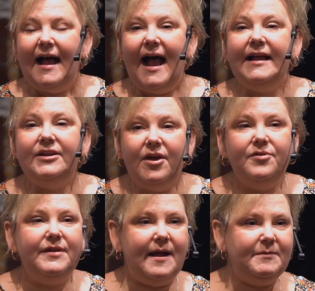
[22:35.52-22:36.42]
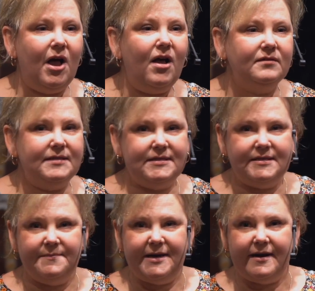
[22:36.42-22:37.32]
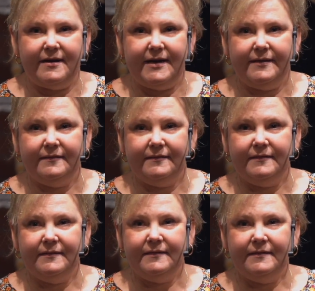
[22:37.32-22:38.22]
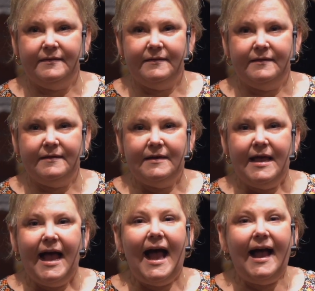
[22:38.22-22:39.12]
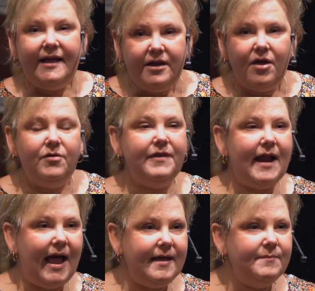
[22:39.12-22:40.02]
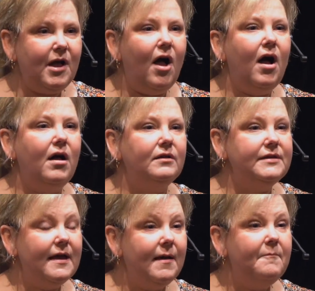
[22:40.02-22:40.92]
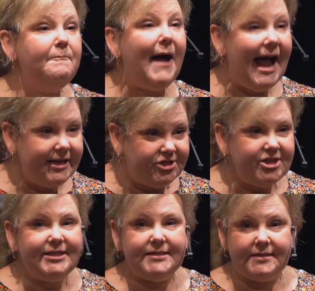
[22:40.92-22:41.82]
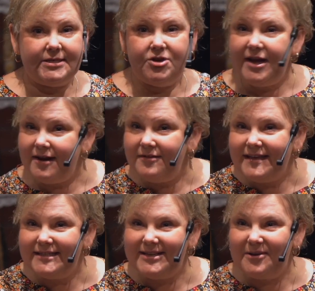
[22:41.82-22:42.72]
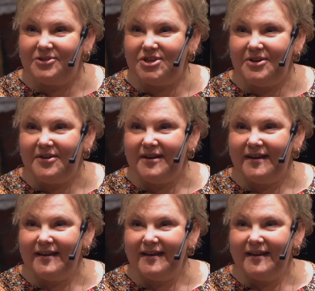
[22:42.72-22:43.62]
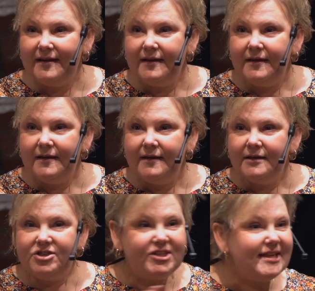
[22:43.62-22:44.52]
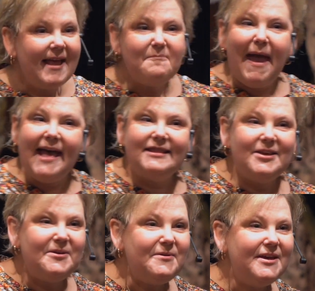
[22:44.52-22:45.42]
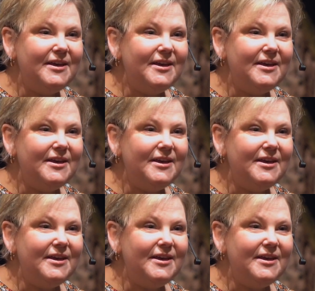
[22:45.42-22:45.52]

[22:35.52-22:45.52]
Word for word: I know that I'm called to seminary. I know that I am called by Jesus. You hear this, don't you? Just like Matthew,